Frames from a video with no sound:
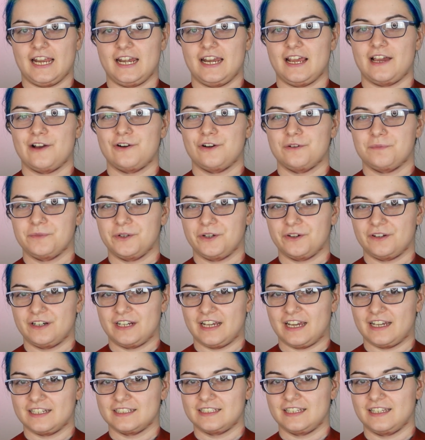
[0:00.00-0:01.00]
And now I'm gonna
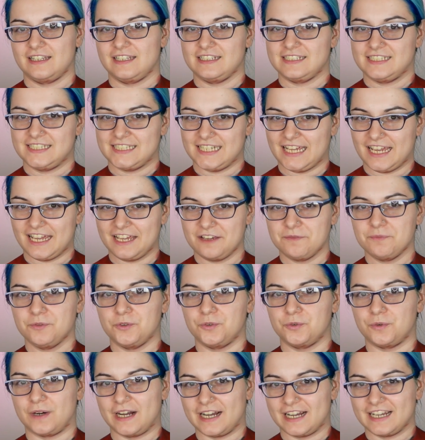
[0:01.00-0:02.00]
add the same
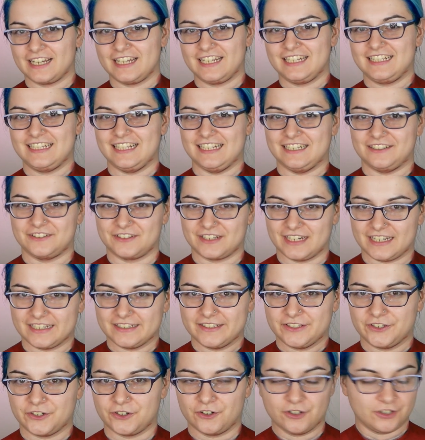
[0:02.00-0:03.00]
white and
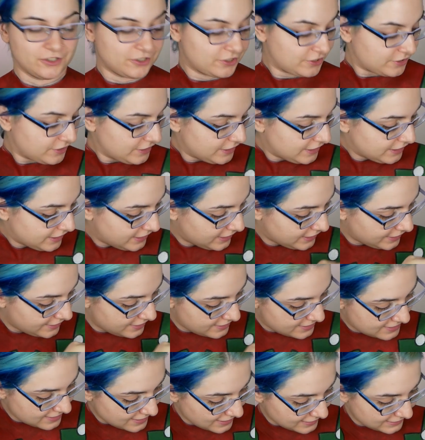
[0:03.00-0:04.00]
red color
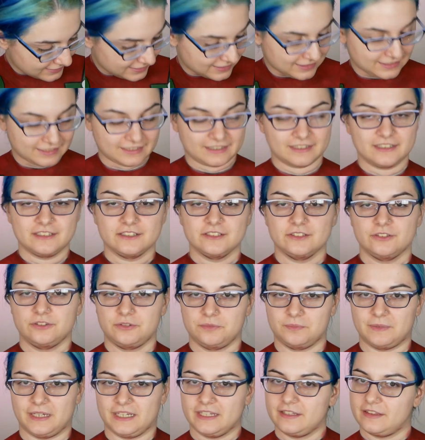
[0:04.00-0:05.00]
inside there to
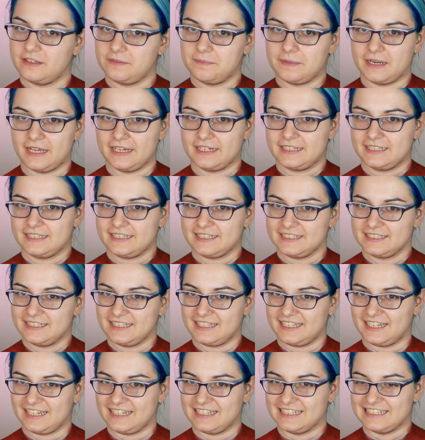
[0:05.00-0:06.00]
make them like candy
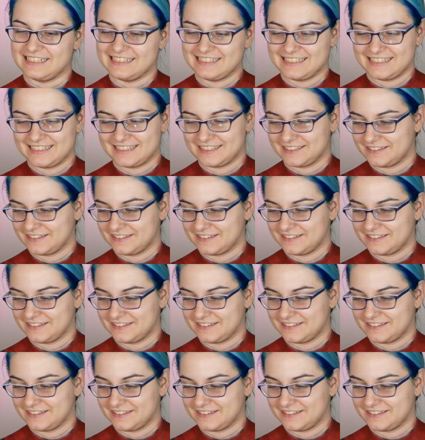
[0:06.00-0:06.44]
canes.